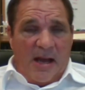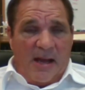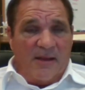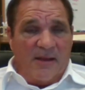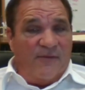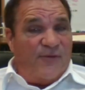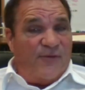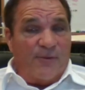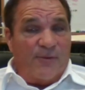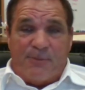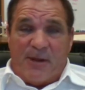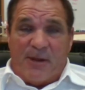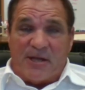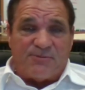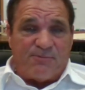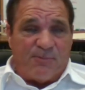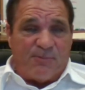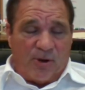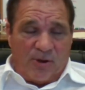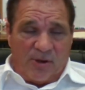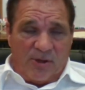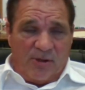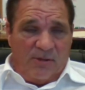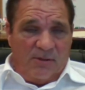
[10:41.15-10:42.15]
If you're
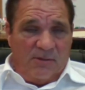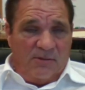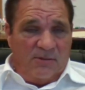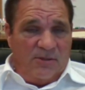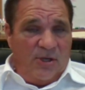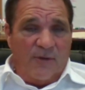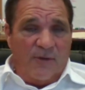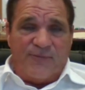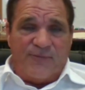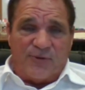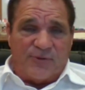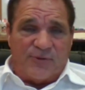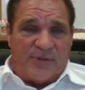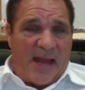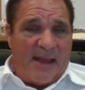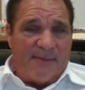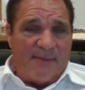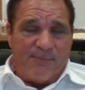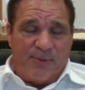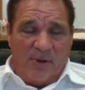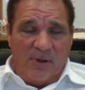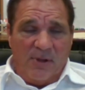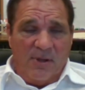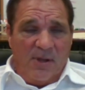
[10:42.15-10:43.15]
Pittsburgh, if you're
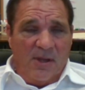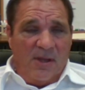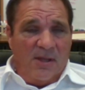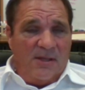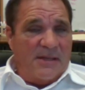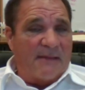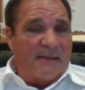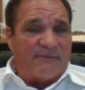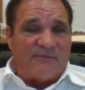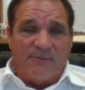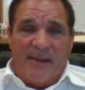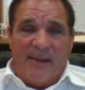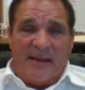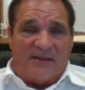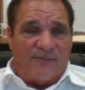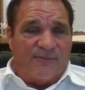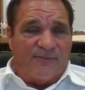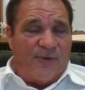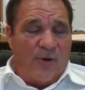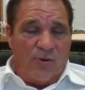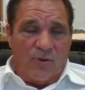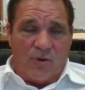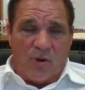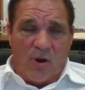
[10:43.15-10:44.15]
Tampa, you have to make the
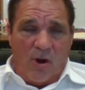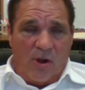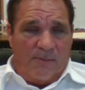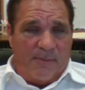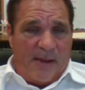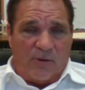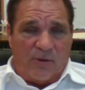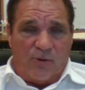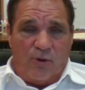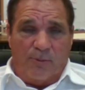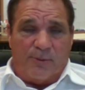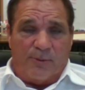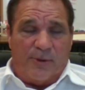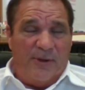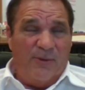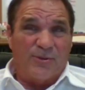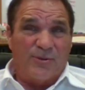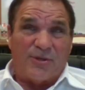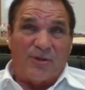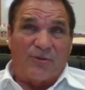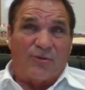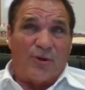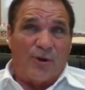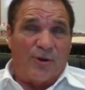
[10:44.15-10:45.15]
phone call about Cooper. He
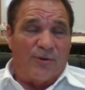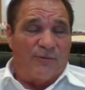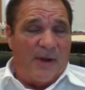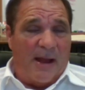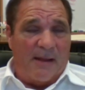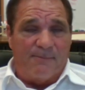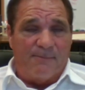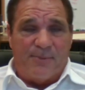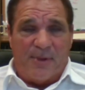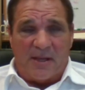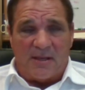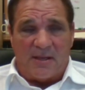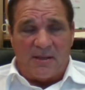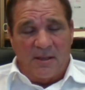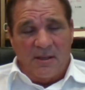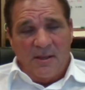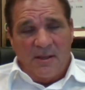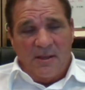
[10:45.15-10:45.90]
was a third-round pick